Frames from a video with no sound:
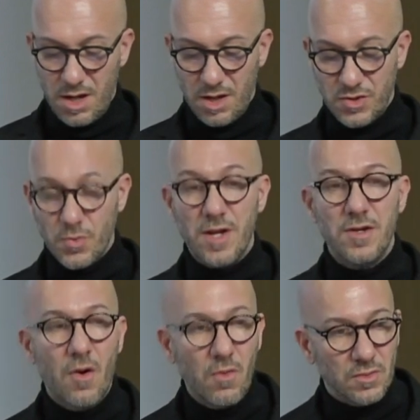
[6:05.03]
to an
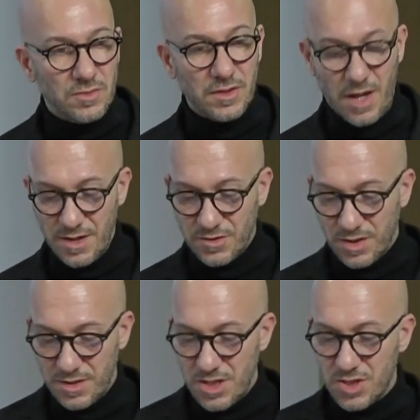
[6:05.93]
old and
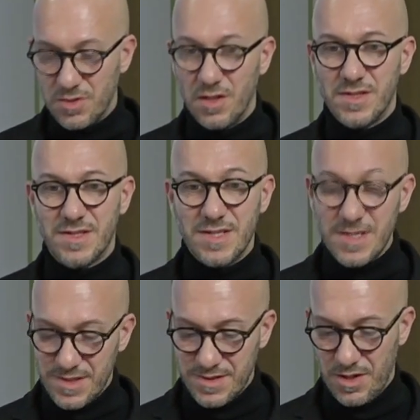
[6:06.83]
traditional
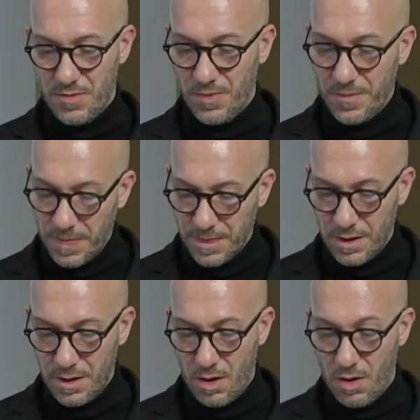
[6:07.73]
system
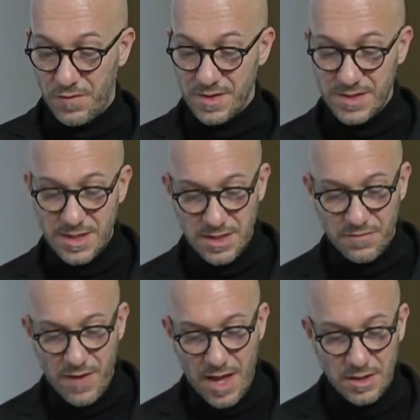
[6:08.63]
of aesthetic
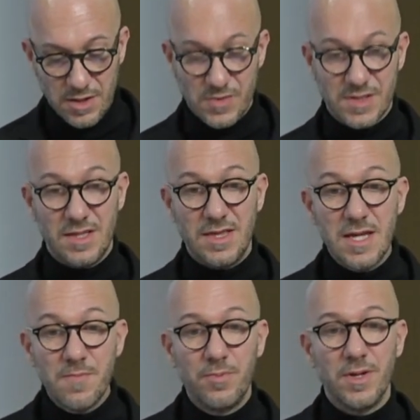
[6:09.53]
values
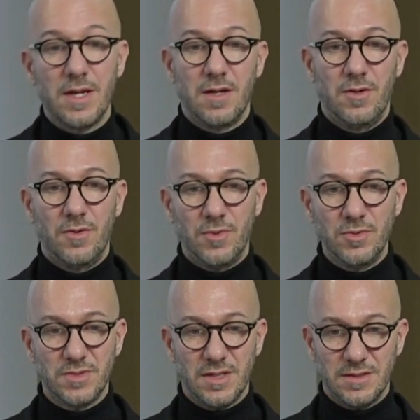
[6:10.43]
deeply
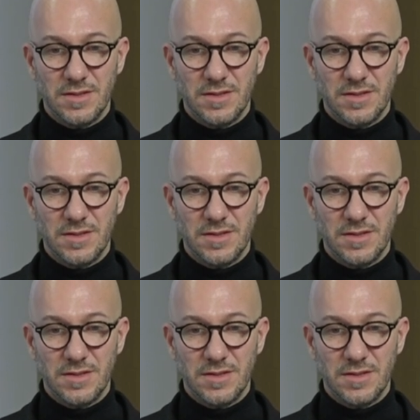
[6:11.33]
rooted